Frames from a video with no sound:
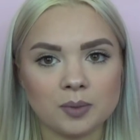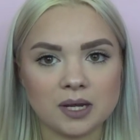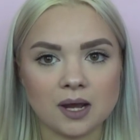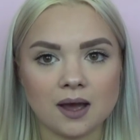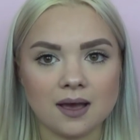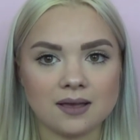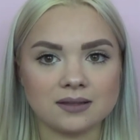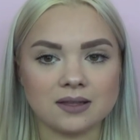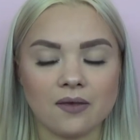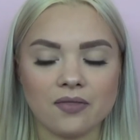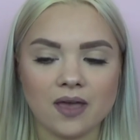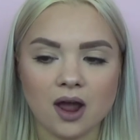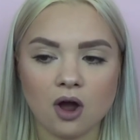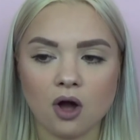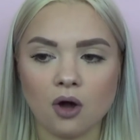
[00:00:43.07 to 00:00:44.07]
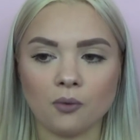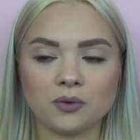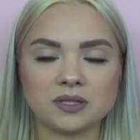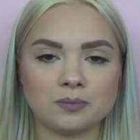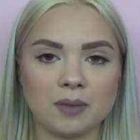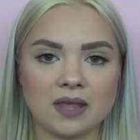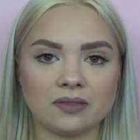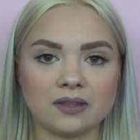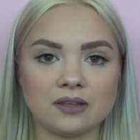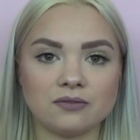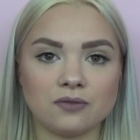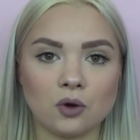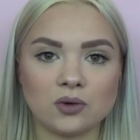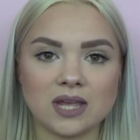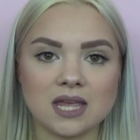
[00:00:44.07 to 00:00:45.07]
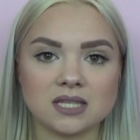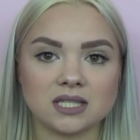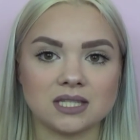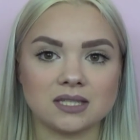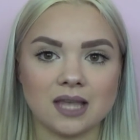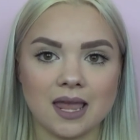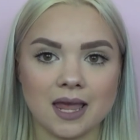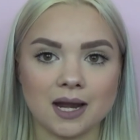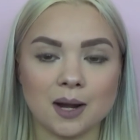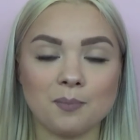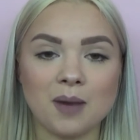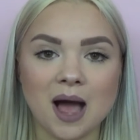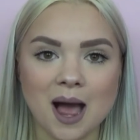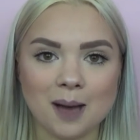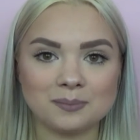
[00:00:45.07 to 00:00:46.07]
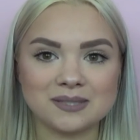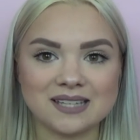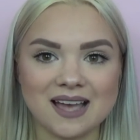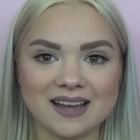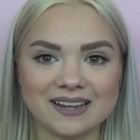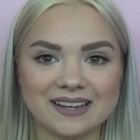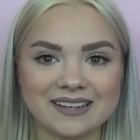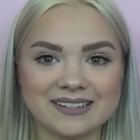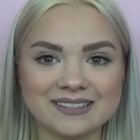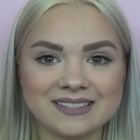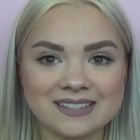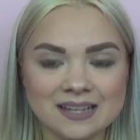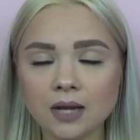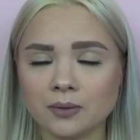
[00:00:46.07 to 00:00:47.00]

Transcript: because that haul was mainly phone cases and pop sockets.